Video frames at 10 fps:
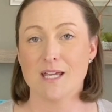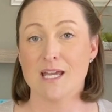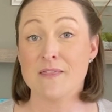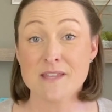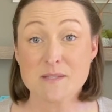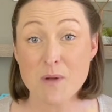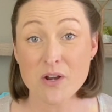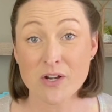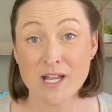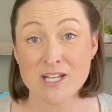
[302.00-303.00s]
In this
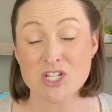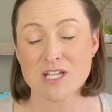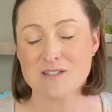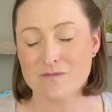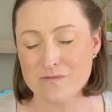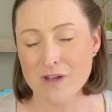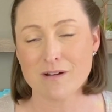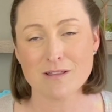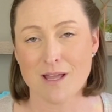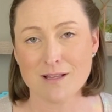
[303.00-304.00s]
modern age, it's
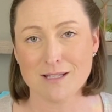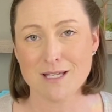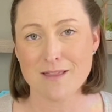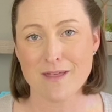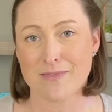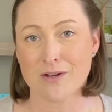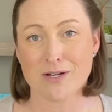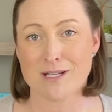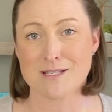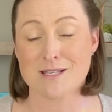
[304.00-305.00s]
very likely that there
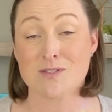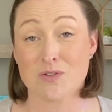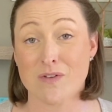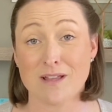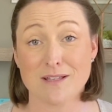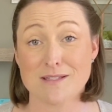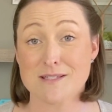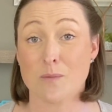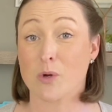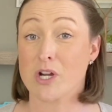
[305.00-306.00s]
is surveillance
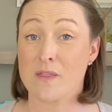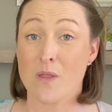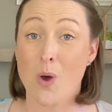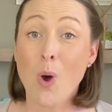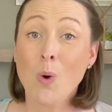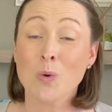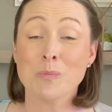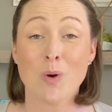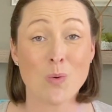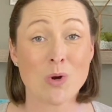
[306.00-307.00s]
somewhere in the
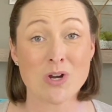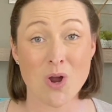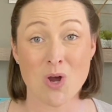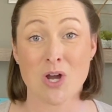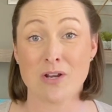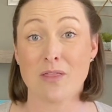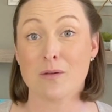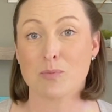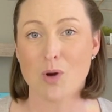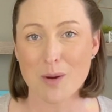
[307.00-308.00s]
home or on the
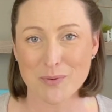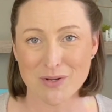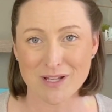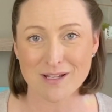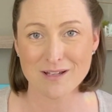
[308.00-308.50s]
property.